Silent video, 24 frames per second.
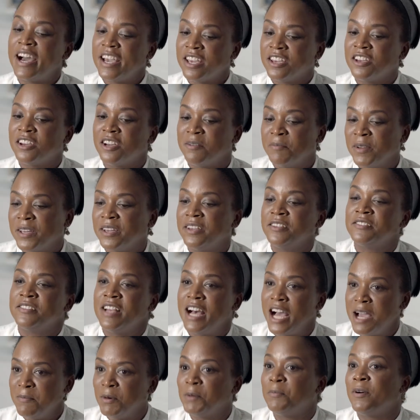I care
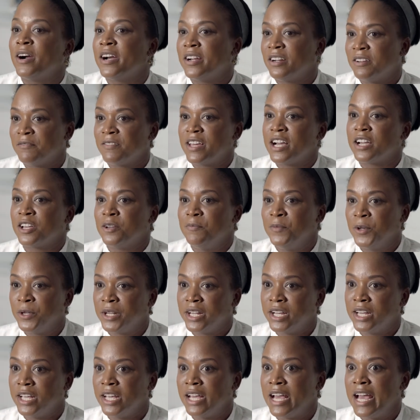because I'm a part of that
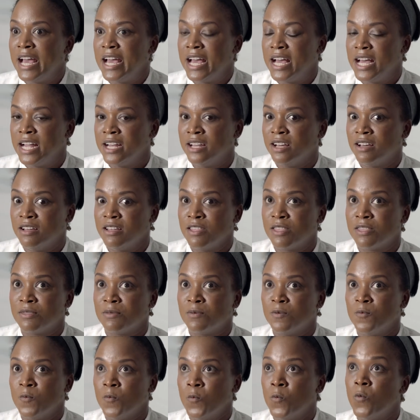community, and
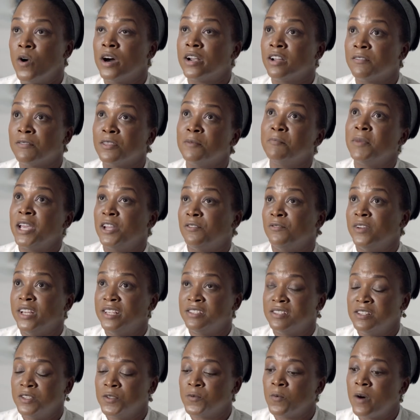one of the main
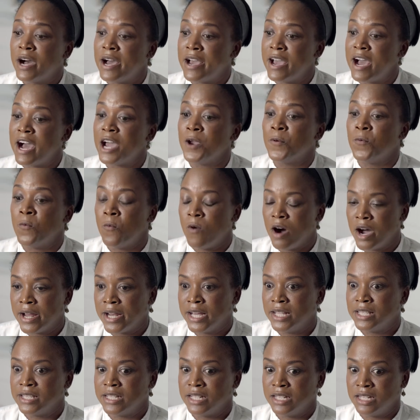reasons why I
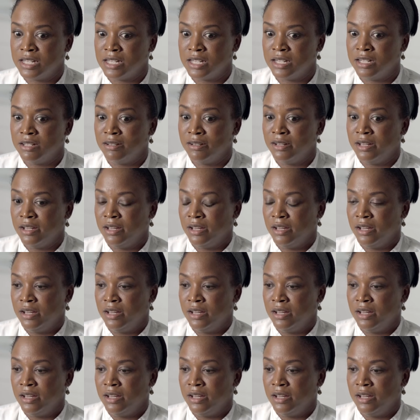wanted to